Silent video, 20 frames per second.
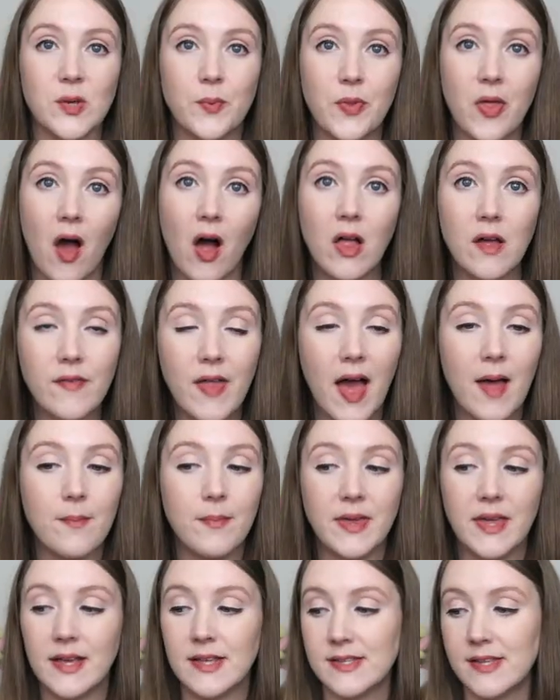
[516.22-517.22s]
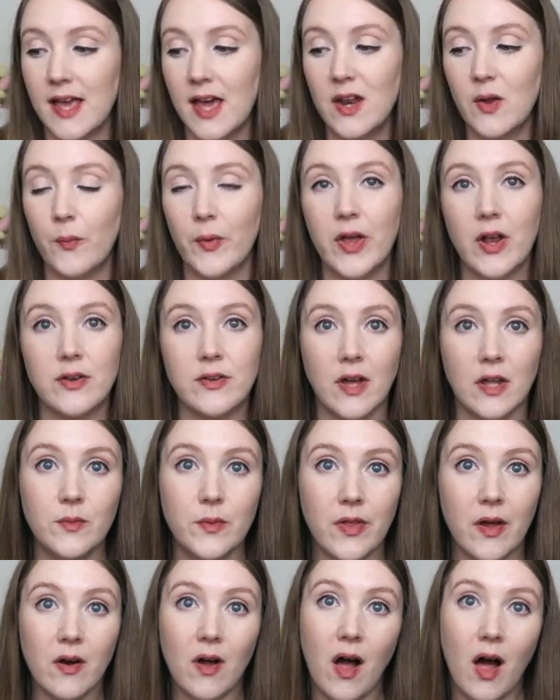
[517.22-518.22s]
So with all of that being said, we are done
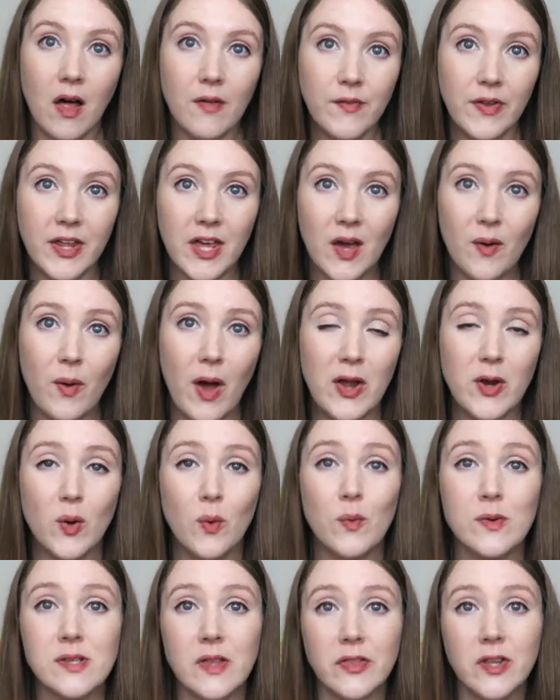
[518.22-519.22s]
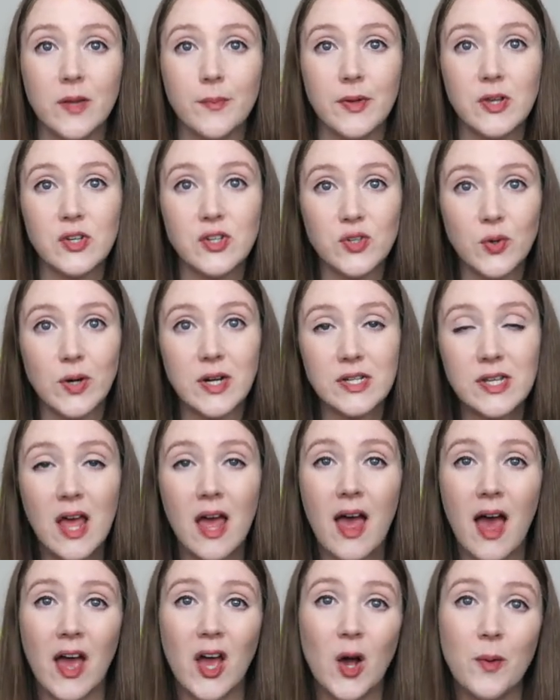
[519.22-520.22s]
with our haul video. I know it was a little bit short.
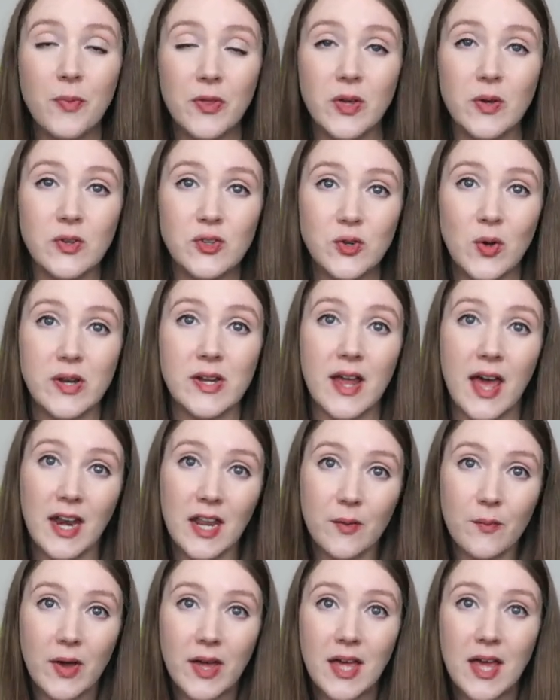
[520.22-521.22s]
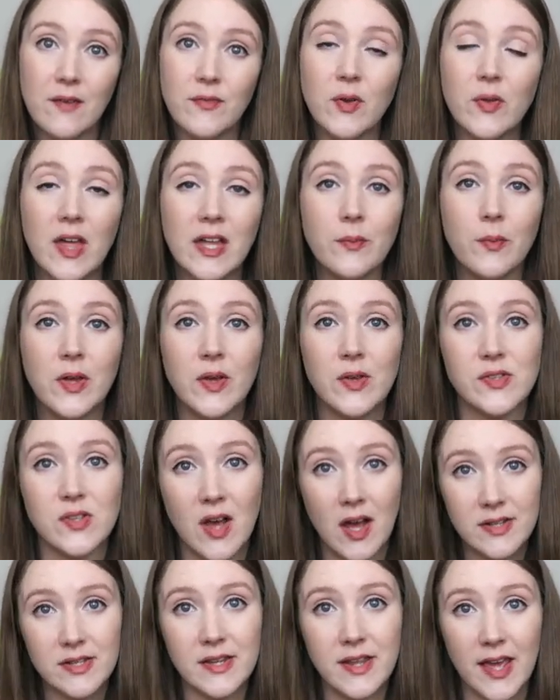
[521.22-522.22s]
I hope that you enjoyed it anyway. If you liked what you
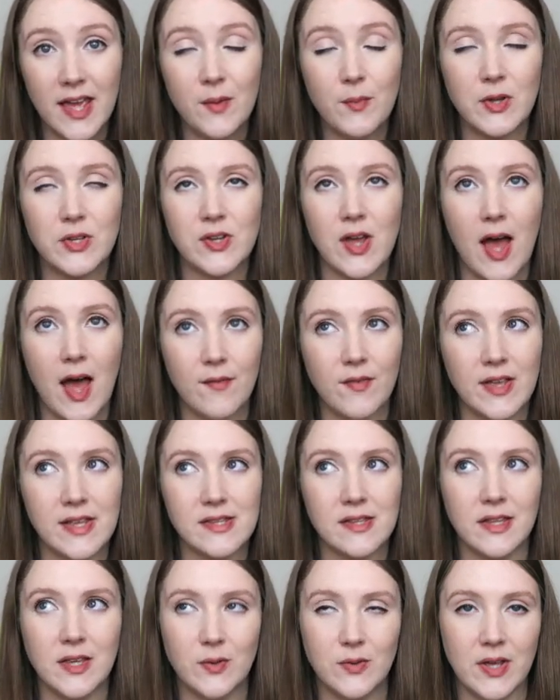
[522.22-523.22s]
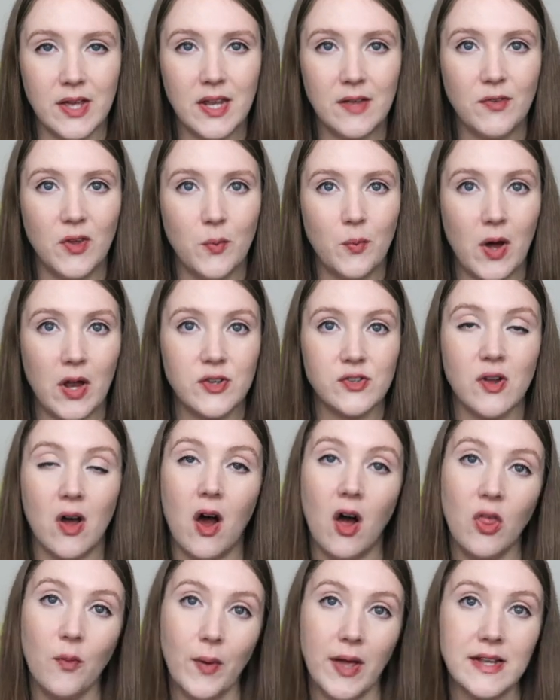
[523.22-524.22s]
saw today, which obviously you did if you watched
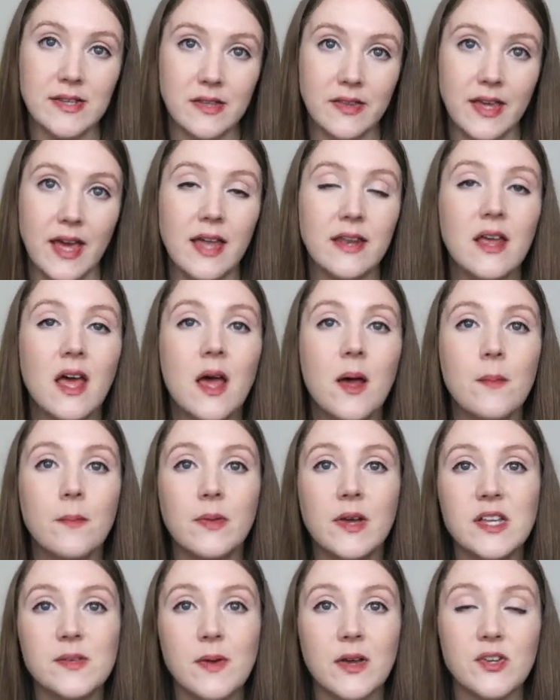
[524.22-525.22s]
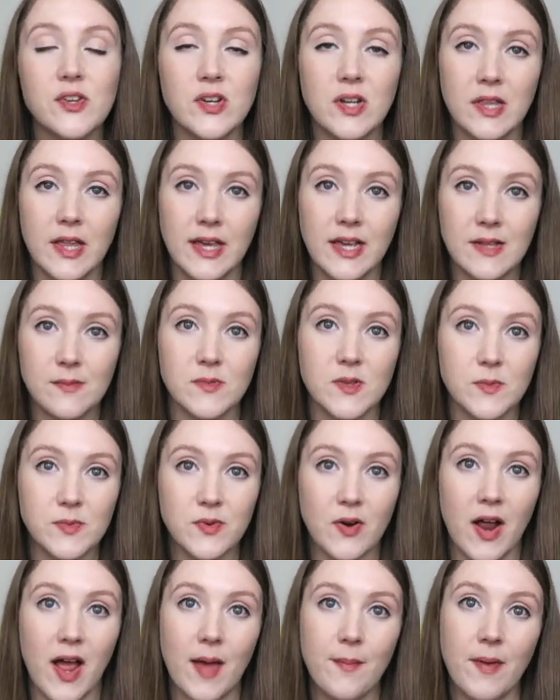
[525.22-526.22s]
all the way to the end, please make sure to like and
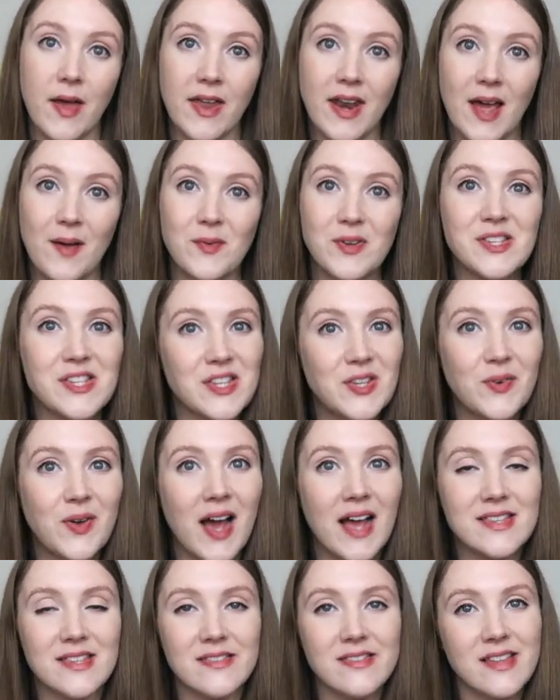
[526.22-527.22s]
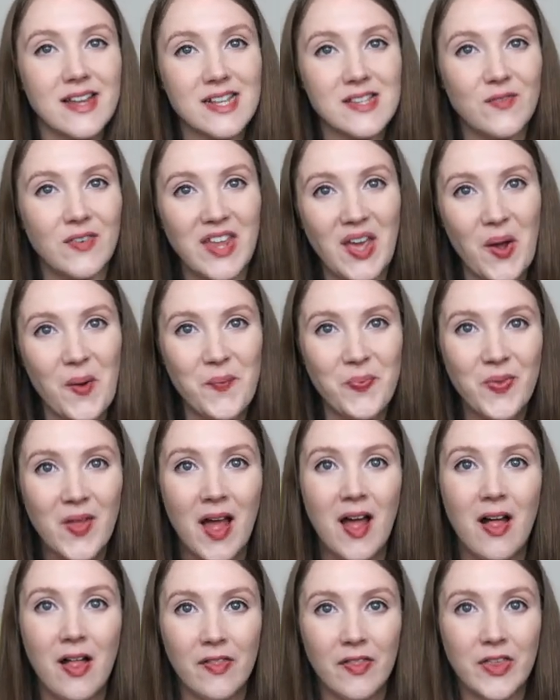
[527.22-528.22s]
subscribe, and I will see you guys in the next video.
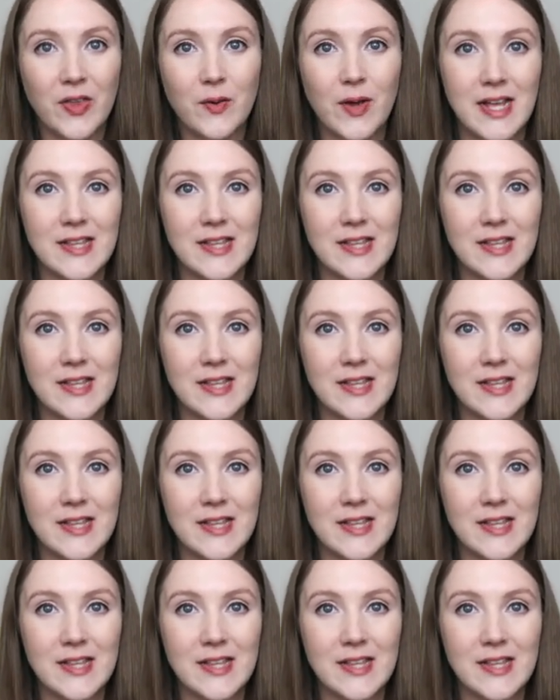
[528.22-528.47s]
Thank you